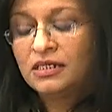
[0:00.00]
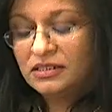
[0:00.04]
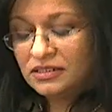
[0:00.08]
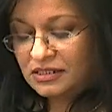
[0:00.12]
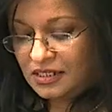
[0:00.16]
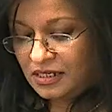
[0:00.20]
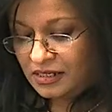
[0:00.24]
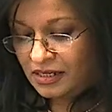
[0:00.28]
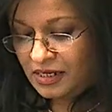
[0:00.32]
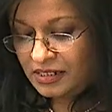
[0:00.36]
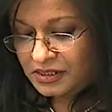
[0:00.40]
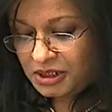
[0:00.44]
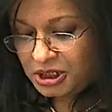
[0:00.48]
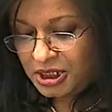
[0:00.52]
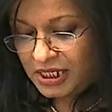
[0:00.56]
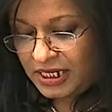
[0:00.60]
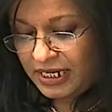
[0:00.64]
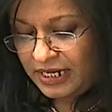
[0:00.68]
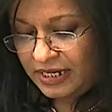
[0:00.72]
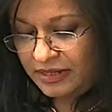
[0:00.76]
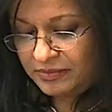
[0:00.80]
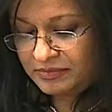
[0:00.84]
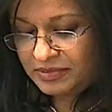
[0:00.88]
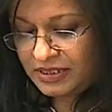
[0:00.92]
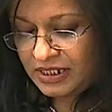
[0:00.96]
Tuckhatch
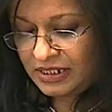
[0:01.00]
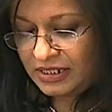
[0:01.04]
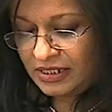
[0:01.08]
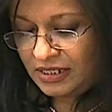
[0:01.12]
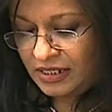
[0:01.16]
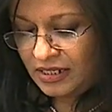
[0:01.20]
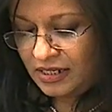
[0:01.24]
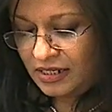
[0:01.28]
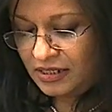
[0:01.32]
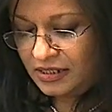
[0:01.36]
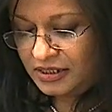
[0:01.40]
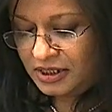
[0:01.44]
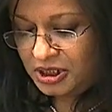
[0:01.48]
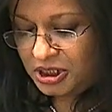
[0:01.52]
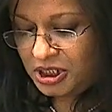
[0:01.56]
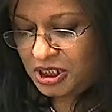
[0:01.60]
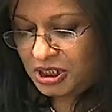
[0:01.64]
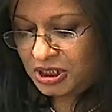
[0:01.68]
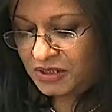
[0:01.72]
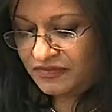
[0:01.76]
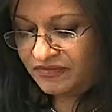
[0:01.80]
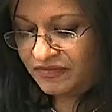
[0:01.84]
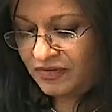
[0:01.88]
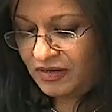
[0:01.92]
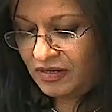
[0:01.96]
claims that the early
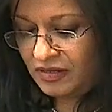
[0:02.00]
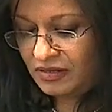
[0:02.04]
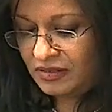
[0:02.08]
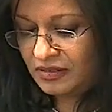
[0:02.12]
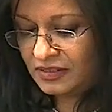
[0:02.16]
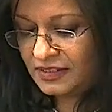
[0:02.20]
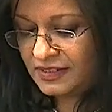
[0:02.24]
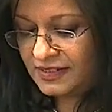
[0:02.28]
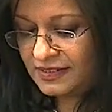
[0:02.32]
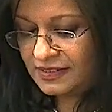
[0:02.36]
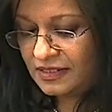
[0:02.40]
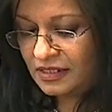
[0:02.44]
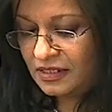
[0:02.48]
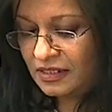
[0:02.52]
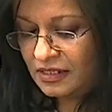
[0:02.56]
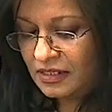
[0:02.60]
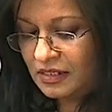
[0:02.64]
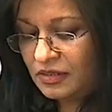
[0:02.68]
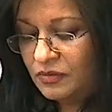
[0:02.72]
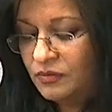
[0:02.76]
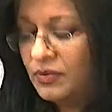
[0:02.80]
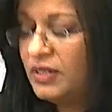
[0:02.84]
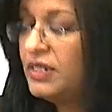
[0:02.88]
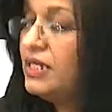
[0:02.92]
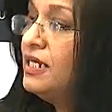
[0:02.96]
church fathers
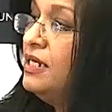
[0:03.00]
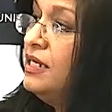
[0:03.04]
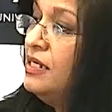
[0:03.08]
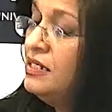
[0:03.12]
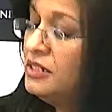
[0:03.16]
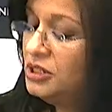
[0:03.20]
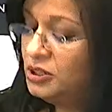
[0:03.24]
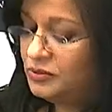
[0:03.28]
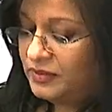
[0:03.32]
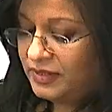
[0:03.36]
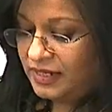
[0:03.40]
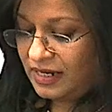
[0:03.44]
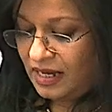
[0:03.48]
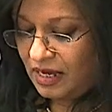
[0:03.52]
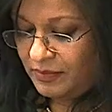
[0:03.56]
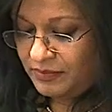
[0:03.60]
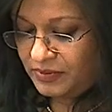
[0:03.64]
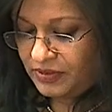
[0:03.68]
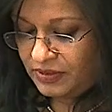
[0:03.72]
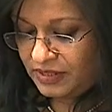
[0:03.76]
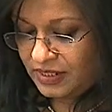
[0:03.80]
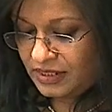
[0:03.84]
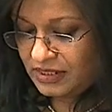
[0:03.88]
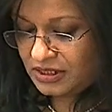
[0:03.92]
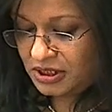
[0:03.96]
were keen to
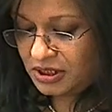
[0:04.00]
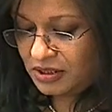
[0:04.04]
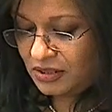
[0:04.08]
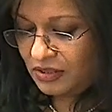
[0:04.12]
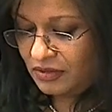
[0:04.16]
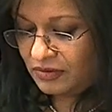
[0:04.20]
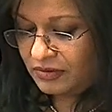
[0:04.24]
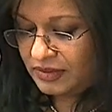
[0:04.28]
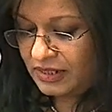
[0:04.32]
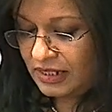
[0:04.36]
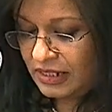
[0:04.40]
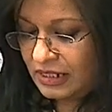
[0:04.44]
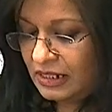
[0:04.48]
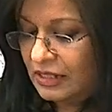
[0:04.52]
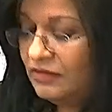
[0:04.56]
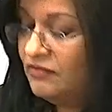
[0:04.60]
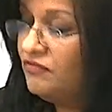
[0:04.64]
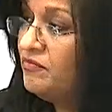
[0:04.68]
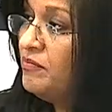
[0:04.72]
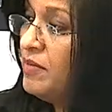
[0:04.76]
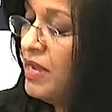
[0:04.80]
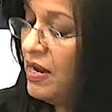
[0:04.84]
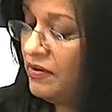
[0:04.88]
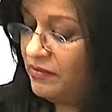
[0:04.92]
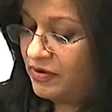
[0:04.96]
elaborate on the
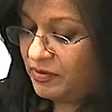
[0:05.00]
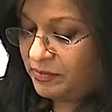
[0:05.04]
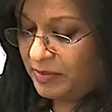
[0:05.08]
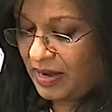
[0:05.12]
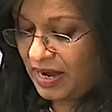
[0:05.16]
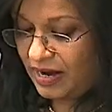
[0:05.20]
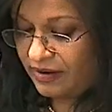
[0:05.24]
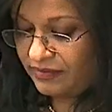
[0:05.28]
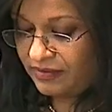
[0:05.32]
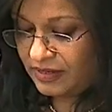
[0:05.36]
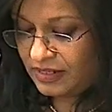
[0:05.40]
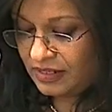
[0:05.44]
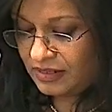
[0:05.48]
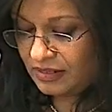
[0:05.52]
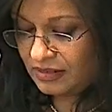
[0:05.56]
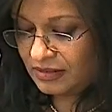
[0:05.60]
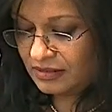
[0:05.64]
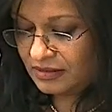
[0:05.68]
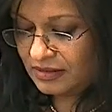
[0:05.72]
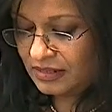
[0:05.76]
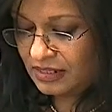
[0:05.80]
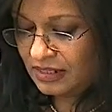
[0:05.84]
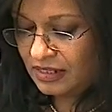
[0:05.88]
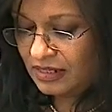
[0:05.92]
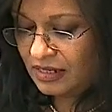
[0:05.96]
Eve Mary parallel,
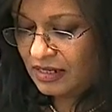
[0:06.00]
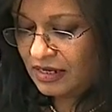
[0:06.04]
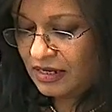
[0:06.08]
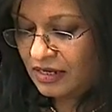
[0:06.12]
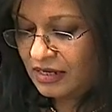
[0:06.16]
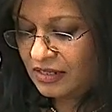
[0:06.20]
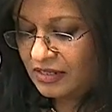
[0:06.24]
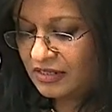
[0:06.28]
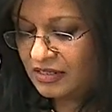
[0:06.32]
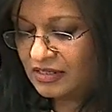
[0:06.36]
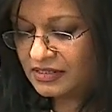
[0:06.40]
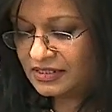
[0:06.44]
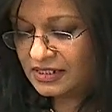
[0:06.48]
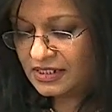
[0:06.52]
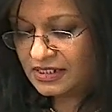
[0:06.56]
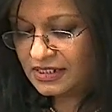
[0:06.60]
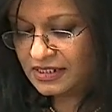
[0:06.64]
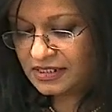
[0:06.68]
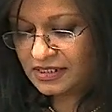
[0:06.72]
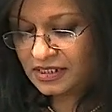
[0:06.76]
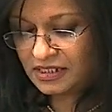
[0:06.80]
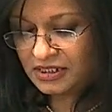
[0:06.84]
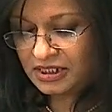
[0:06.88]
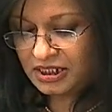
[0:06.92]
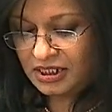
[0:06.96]
thus
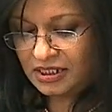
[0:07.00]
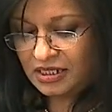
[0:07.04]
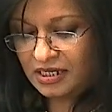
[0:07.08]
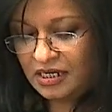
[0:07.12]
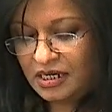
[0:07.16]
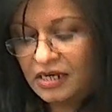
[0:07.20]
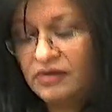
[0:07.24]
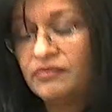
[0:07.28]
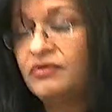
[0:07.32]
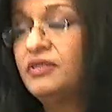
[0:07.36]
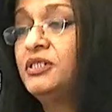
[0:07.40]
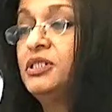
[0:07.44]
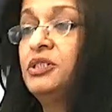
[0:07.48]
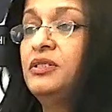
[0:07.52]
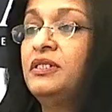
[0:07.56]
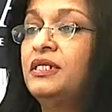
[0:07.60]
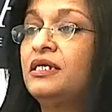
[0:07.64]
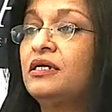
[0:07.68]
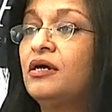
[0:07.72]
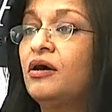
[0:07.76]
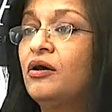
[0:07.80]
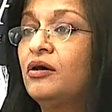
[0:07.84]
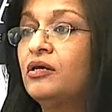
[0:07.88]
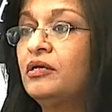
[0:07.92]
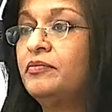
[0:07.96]
inserting her into the
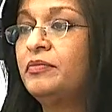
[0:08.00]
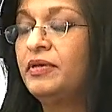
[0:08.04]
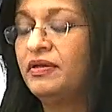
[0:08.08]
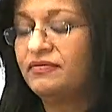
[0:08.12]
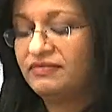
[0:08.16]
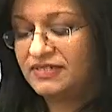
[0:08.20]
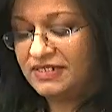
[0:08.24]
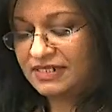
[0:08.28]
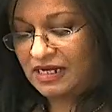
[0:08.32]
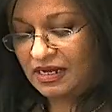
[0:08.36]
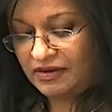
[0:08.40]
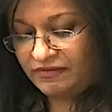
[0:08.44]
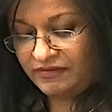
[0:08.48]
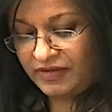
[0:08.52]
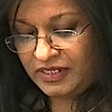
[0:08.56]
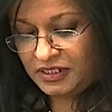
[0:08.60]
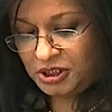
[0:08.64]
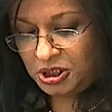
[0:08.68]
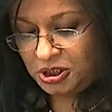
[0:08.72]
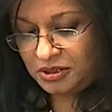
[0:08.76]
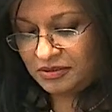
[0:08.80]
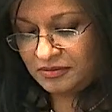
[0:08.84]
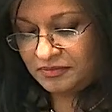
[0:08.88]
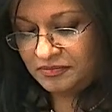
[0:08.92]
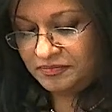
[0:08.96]
economy of
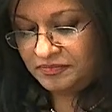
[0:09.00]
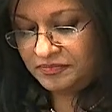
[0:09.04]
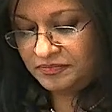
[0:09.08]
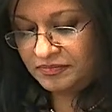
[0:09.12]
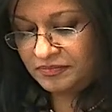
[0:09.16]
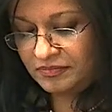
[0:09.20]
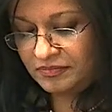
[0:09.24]
salvation.